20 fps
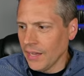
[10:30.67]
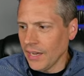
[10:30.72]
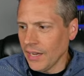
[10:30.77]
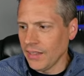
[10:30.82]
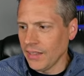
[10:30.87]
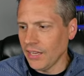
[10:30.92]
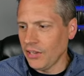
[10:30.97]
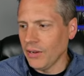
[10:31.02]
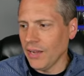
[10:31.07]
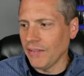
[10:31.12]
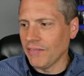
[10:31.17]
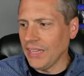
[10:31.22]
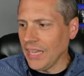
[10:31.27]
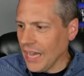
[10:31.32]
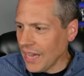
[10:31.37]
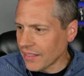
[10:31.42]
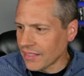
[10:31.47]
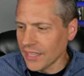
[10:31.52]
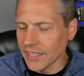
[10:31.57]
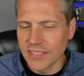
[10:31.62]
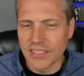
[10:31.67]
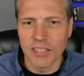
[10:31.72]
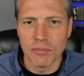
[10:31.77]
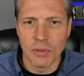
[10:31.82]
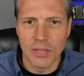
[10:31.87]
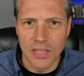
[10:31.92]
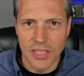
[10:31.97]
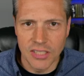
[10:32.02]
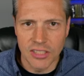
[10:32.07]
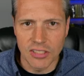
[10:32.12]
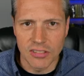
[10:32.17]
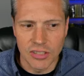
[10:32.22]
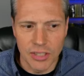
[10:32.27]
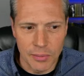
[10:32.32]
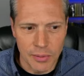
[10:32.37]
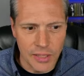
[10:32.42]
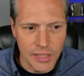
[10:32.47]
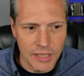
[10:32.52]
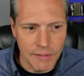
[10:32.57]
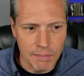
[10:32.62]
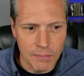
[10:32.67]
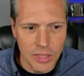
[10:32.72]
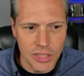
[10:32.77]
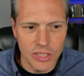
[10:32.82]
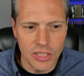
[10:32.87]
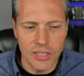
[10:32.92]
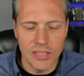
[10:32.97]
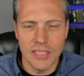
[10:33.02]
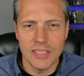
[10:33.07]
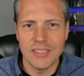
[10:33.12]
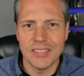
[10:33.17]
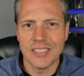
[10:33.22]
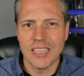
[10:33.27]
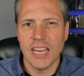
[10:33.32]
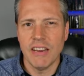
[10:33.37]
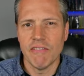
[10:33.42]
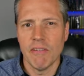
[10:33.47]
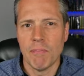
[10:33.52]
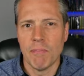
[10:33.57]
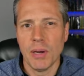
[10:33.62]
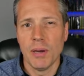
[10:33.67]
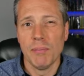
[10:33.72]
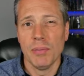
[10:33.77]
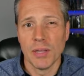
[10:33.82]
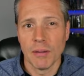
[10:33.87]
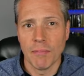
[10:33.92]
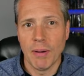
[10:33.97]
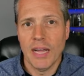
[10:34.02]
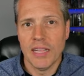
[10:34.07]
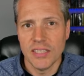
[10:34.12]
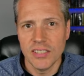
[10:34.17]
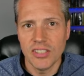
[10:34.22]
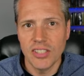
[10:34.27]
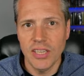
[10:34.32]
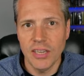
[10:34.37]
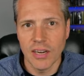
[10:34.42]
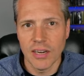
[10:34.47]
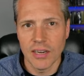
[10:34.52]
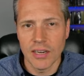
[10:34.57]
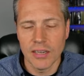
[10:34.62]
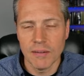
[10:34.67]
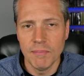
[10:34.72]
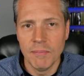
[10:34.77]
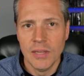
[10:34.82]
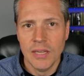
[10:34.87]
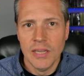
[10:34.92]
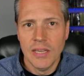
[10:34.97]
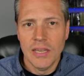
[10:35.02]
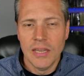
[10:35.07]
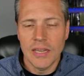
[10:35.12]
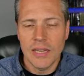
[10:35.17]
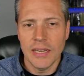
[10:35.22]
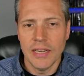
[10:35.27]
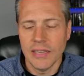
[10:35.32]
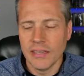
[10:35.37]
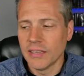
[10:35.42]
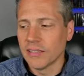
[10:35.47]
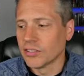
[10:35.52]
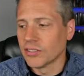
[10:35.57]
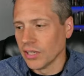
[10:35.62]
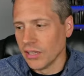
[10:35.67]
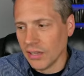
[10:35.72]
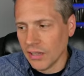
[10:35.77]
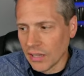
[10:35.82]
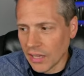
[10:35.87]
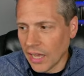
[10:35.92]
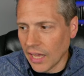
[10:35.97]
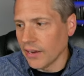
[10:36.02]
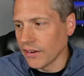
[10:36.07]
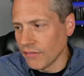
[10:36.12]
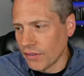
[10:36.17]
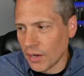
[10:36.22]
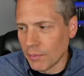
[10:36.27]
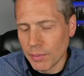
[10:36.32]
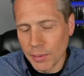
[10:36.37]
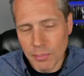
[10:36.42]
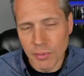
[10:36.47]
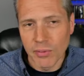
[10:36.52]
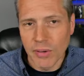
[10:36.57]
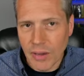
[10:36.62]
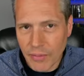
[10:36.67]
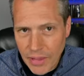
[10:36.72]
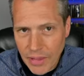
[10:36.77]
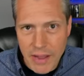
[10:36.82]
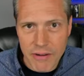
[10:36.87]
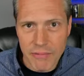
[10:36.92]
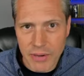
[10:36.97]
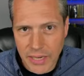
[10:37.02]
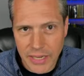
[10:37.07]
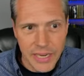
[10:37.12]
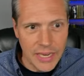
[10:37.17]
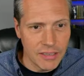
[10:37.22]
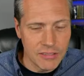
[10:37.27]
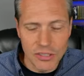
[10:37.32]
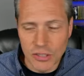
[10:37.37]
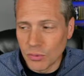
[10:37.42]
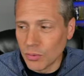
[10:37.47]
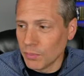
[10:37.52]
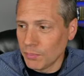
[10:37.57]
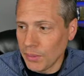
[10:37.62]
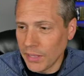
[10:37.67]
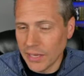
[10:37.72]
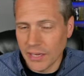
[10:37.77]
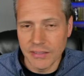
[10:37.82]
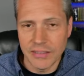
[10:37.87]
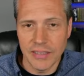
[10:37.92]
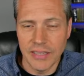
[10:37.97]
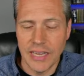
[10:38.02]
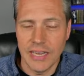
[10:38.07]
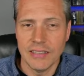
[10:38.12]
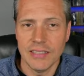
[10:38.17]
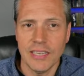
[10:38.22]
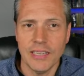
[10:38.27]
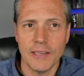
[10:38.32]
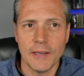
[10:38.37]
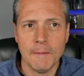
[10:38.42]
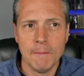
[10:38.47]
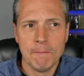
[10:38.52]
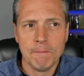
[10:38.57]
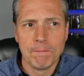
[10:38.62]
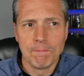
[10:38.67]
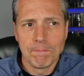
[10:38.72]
And then you have the Ethics and Religious Liberty Commission. This is kind of a public policy arm, and there's a lot of hubbub around that right now too. We'll be onto that later.